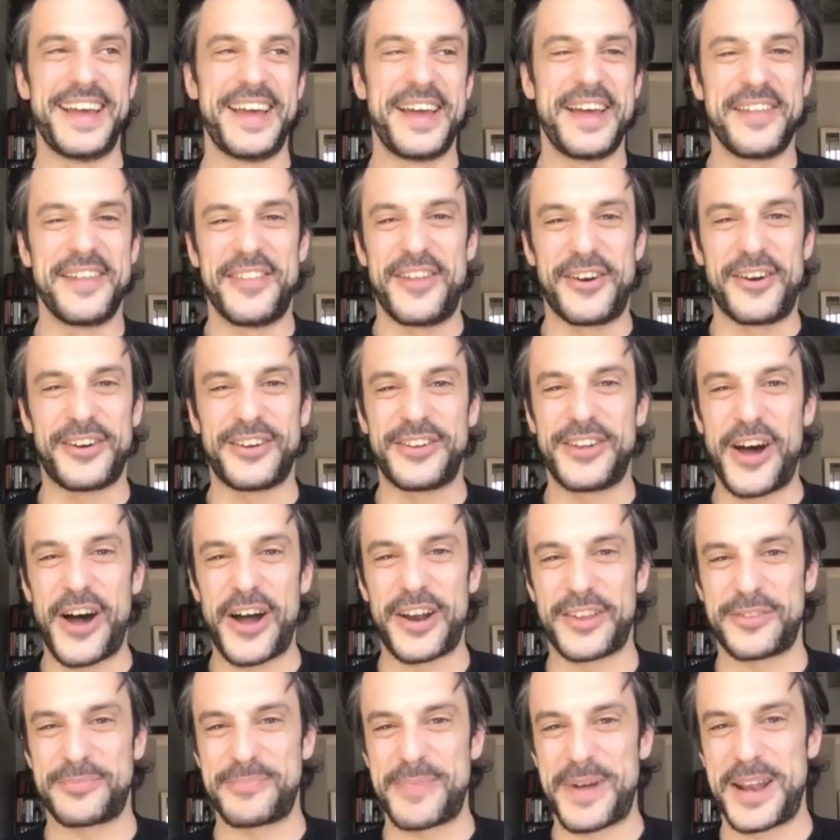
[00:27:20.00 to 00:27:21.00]
There are not
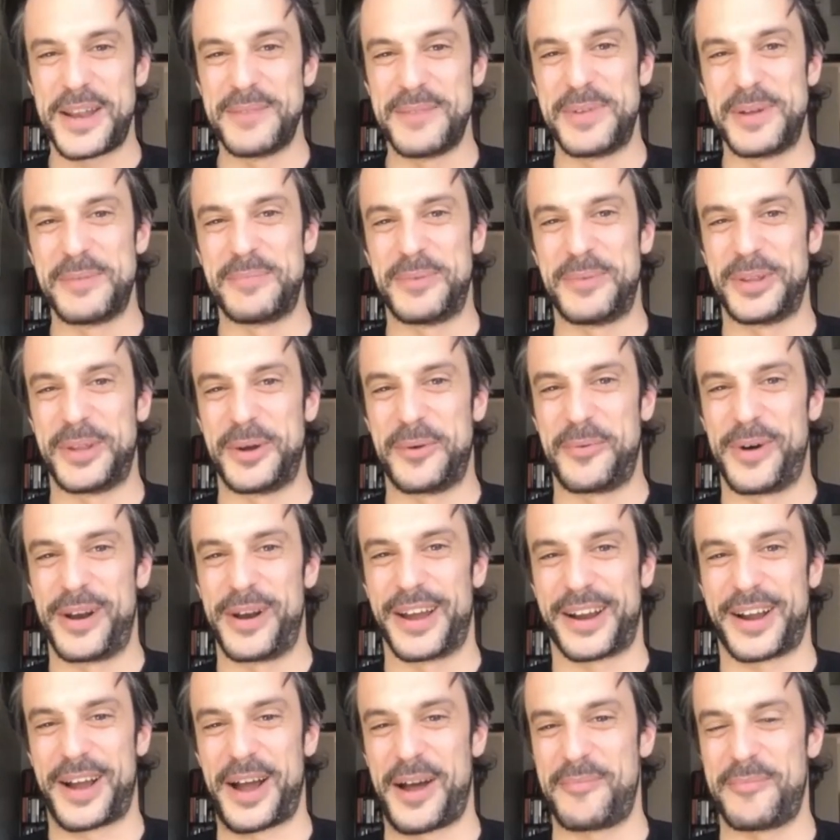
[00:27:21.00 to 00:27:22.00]
as many people that want to
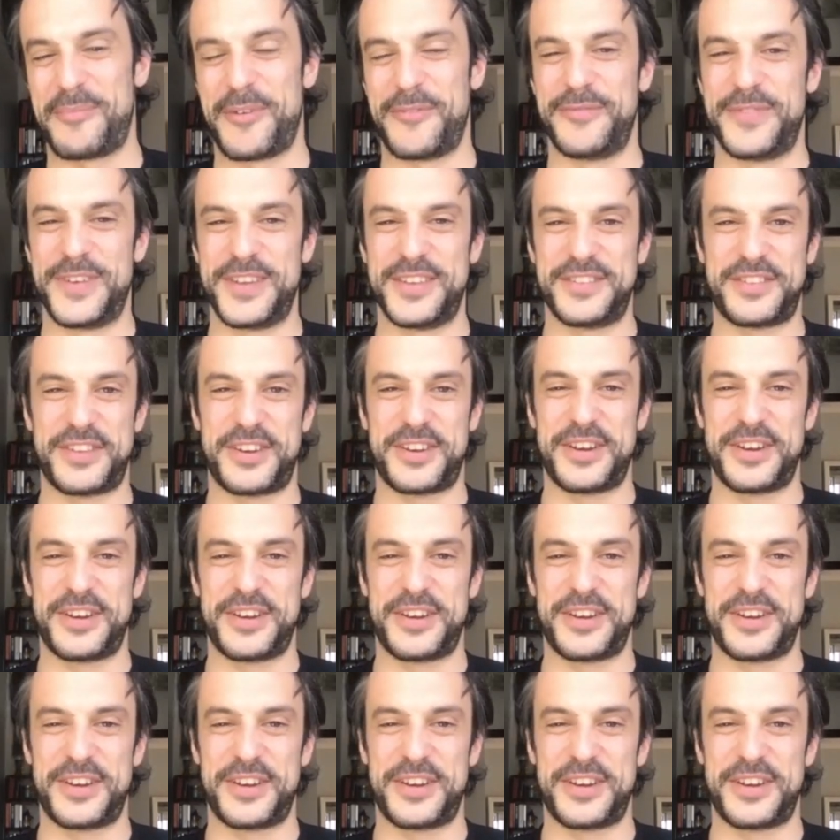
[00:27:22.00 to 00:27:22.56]
come and visit